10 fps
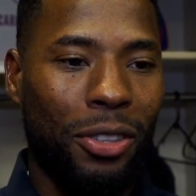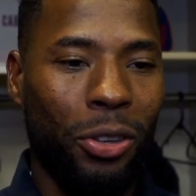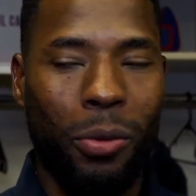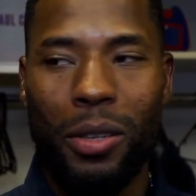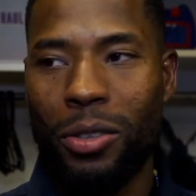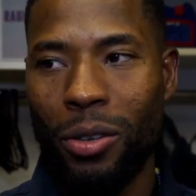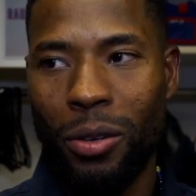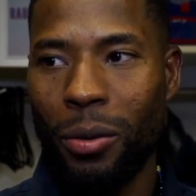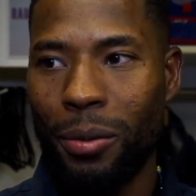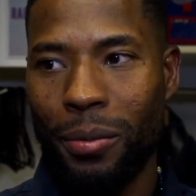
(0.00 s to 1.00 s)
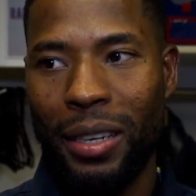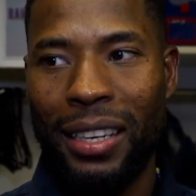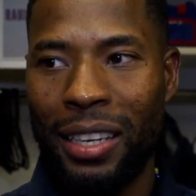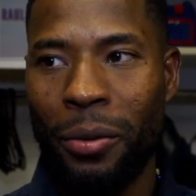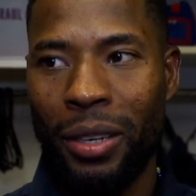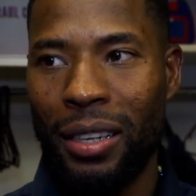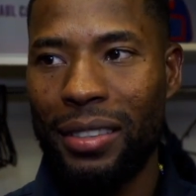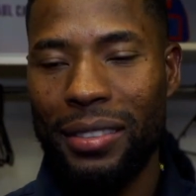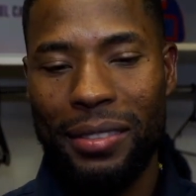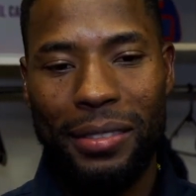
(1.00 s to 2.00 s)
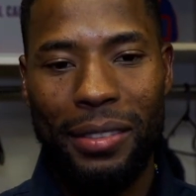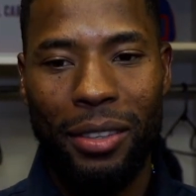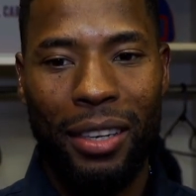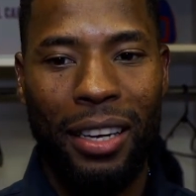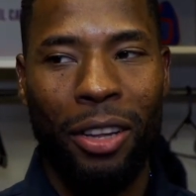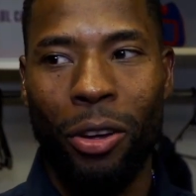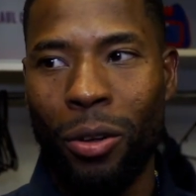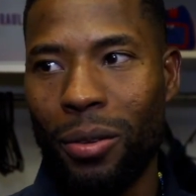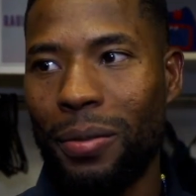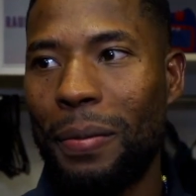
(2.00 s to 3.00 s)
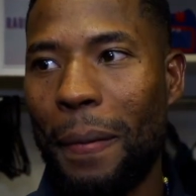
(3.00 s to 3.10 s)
show my son my kid when I get old.